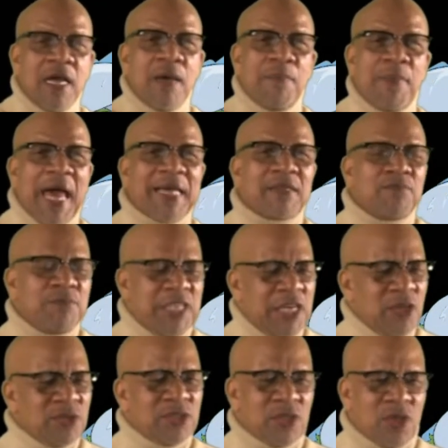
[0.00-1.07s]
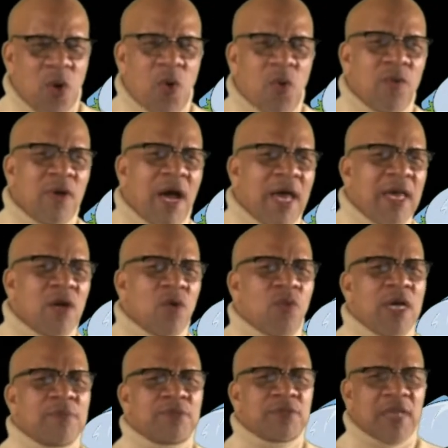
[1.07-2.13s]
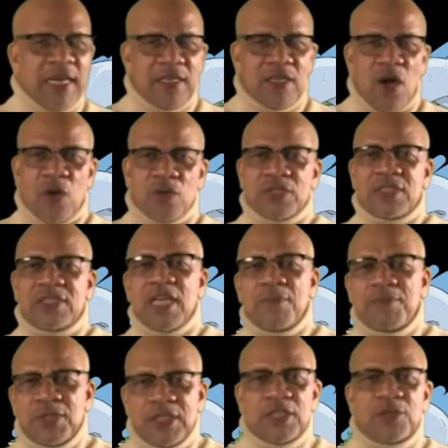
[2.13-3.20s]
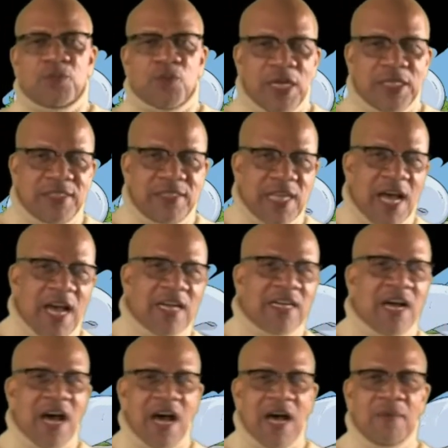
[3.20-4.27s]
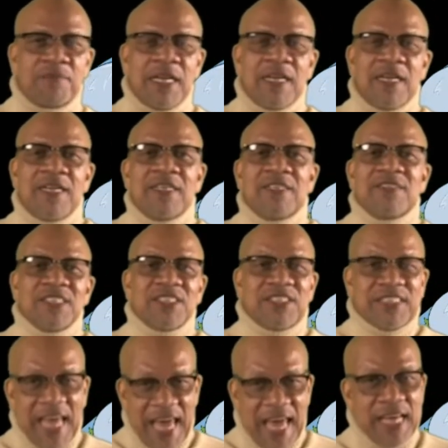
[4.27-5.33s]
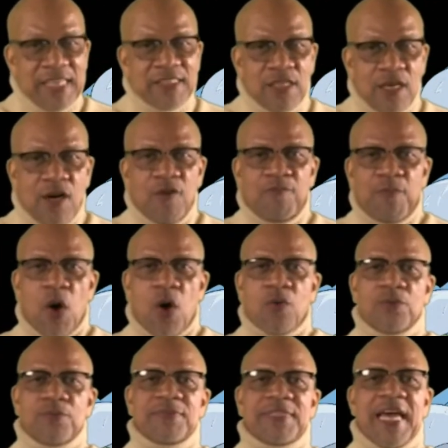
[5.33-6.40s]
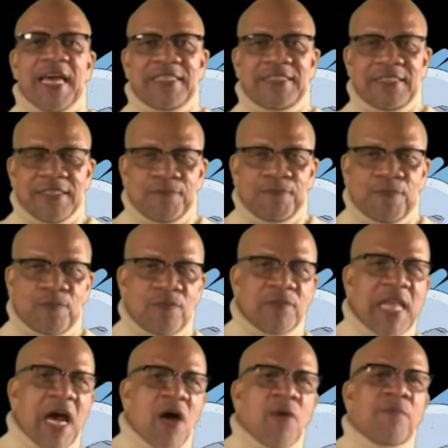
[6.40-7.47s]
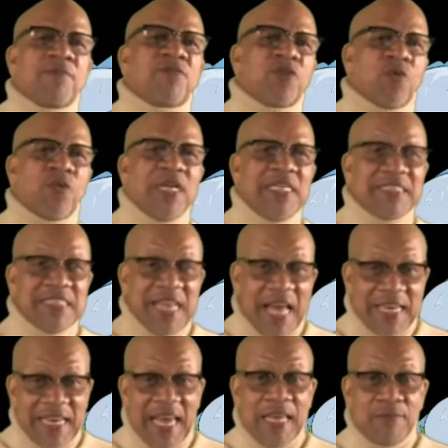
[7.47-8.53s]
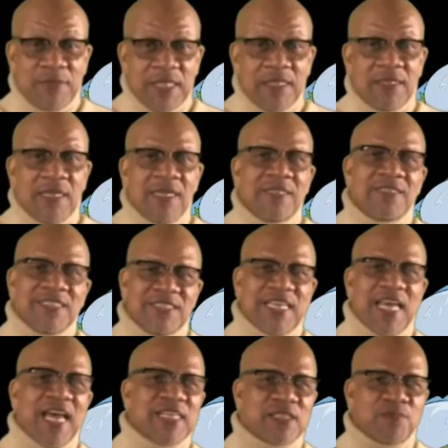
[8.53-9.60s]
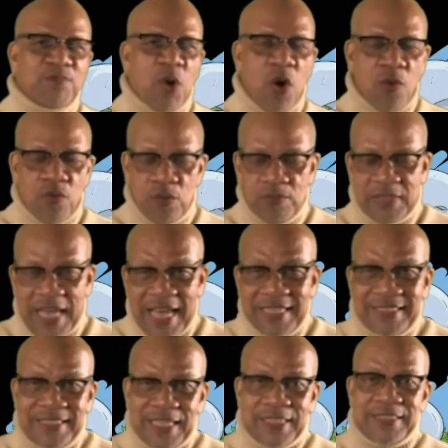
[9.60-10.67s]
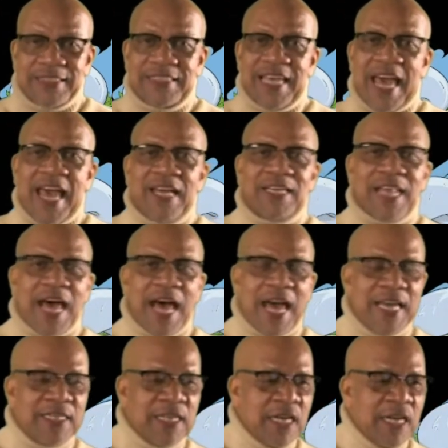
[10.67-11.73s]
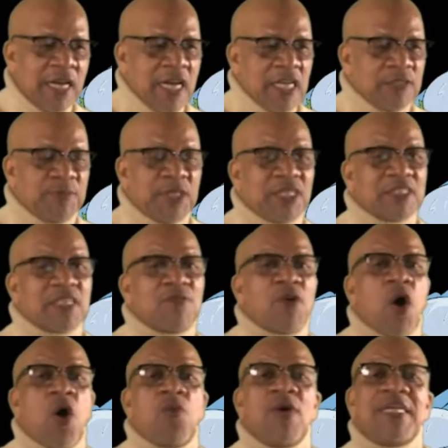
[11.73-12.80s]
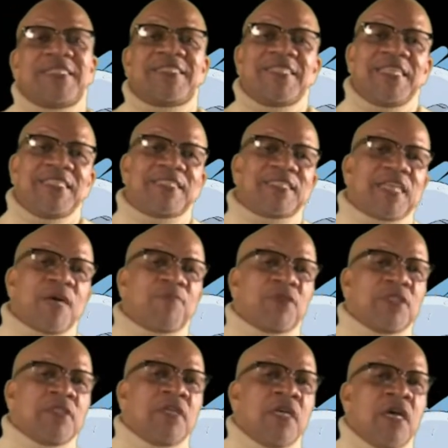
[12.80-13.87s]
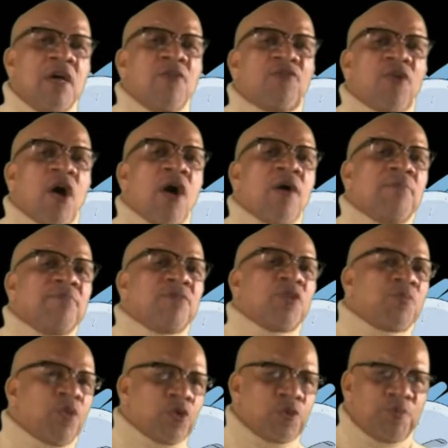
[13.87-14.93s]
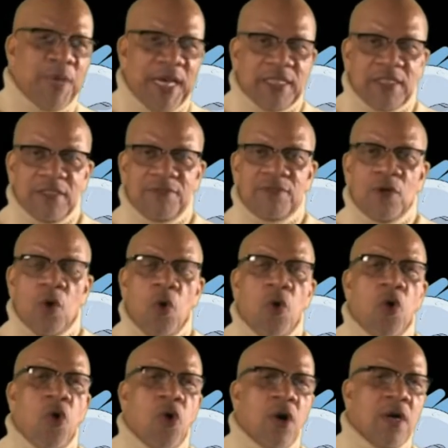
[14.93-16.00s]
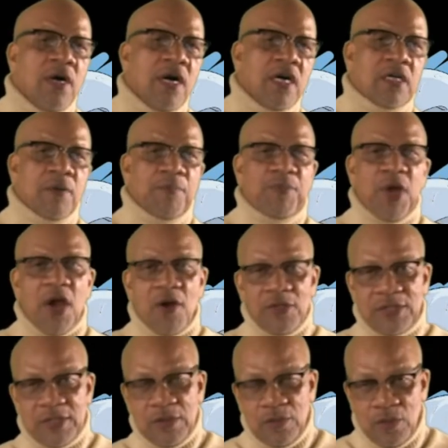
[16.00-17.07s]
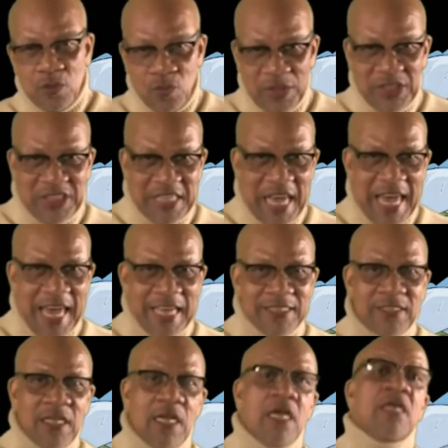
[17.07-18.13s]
Back years ago, I had a website called SteppinsExpress.com, the jazz of ballroom dancing. Now, the reason I named it the jazz of ballroom dancing as a tagline is because I've always seen stepping from the perspective or a comparison with jazz.